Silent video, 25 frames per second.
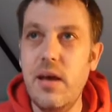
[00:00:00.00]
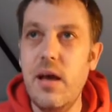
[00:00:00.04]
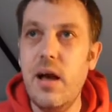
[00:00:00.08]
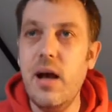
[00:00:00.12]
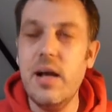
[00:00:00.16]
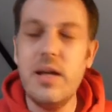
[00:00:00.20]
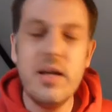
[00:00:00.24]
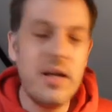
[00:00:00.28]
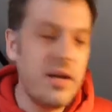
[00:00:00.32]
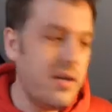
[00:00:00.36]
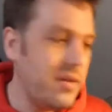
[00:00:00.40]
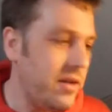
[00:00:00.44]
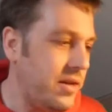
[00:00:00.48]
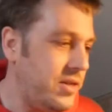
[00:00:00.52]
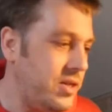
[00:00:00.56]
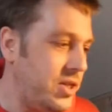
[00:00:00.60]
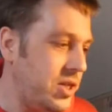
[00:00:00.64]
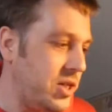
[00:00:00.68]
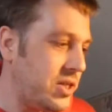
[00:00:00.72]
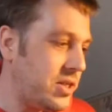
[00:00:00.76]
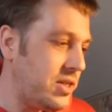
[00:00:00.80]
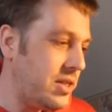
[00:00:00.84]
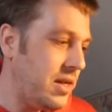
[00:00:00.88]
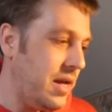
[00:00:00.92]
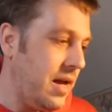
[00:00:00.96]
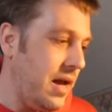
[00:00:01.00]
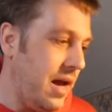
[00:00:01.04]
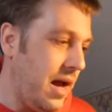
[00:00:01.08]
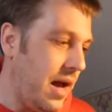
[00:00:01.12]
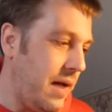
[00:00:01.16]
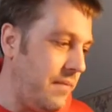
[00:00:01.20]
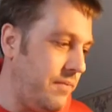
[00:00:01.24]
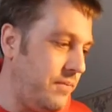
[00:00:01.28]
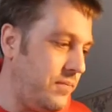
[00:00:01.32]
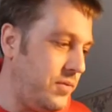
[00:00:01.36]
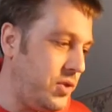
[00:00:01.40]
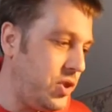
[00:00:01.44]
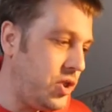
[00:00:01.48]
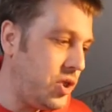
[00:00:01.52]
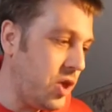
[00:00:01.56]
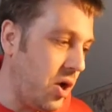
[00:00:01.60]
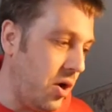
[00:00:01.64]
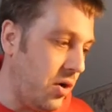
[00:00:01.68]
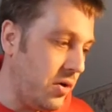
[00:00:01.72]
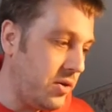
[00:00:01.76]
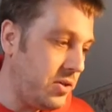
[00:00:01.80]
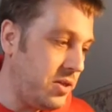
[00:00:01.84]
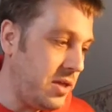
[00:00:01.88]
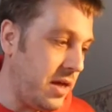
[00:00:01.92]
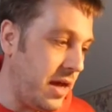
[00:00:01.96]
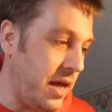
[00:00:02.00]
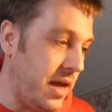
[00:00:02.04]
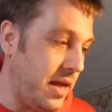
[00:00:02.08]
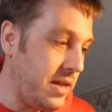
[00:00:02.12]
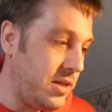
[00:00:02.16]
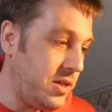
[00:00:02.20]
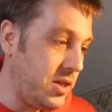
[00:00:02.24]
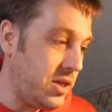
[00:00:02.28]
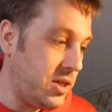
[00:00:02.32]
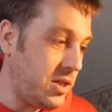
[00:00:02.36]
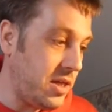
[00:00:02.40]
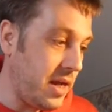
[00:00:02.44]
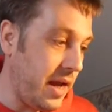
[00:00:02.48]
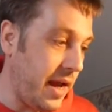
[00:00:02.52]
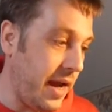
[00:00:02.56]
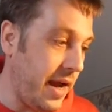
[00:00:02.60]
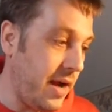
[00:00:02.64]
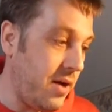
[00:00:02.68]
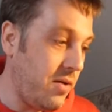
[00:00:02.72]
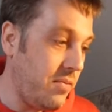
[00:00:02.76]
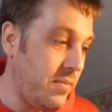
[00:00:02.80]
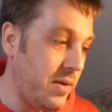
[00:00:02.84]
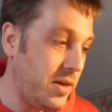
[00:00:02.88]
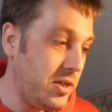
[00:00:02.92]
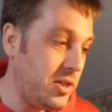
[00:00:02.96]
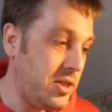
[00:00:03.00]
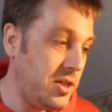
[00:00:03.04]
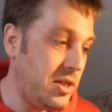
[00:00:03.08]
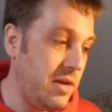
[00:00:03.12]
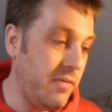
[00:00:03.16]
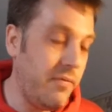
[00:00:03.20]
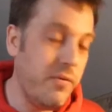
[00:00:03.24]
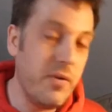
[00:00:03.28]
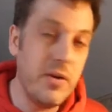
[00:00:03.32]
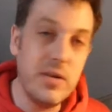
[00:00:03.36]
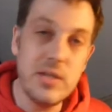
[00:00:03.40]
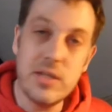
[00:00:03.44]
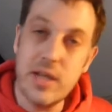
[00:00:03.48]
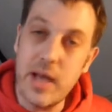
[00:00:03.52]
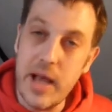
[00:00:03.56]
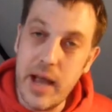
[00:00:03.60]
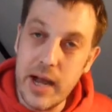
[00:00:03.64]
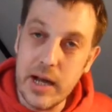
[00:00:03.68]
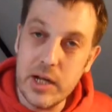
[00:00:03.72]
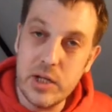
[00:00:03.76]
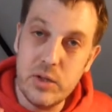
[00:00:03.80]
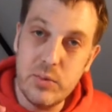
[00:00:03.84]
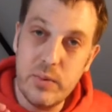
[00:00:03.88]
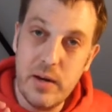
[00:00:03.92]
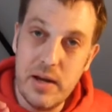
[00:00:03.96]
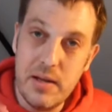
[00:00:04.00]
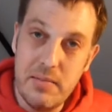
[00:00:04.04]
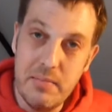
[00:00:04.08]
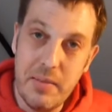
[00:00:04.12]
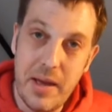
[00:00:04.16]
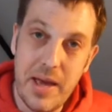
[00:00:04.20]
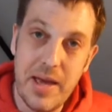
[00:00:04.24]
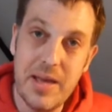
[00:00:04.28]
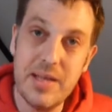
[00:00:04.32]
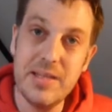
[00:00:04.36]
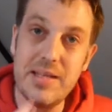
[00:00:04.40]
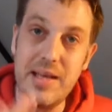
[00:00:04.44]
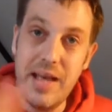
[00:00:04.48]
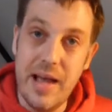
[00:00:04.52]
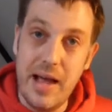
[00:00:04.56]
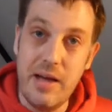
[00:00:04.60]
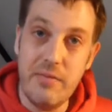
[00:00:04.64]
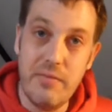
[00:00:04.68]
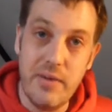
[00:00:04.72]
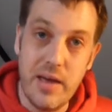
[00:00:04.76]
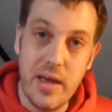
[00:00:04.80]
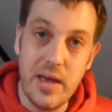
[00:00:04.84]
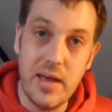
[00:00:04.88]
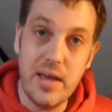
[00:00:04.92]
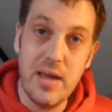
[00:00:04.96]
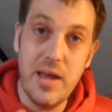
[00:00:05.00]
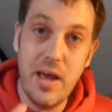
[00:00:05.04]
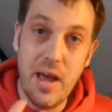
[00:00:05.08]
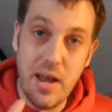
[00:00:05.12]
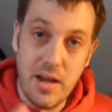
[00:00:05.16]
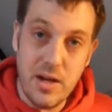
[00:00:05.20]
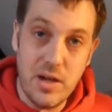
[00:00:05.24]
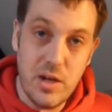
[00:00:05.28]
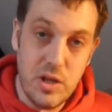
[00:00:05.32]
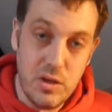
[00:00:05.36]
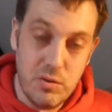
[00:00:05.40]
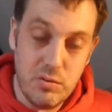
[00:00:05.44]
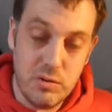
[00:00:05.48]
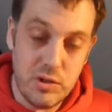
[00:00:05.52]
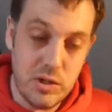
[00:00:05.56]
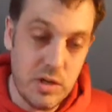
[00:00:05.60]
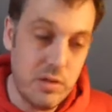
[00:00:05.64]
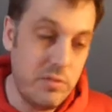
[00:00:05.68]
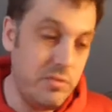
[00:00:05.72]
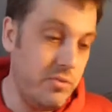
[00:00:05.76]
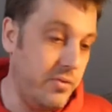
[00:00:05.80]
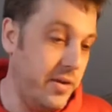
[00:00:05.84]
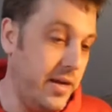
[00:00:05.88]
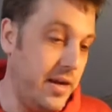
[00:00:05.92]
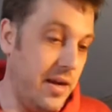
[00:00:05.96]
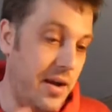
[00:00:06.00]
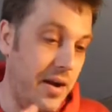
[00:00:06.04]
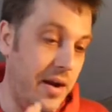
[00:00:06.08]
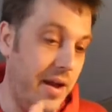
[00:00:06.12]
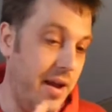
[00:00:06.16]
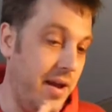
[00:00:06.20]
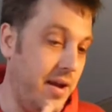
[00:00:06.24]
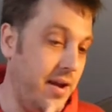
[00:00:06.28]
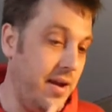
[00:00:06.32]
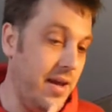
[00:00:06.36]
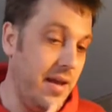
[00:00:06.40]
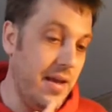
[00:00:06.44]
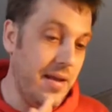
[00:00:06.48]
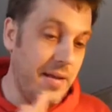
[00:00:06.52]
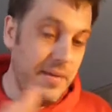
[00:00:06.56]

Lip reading: I'm shocked at just how much difference it actually makes having a new soldering iron.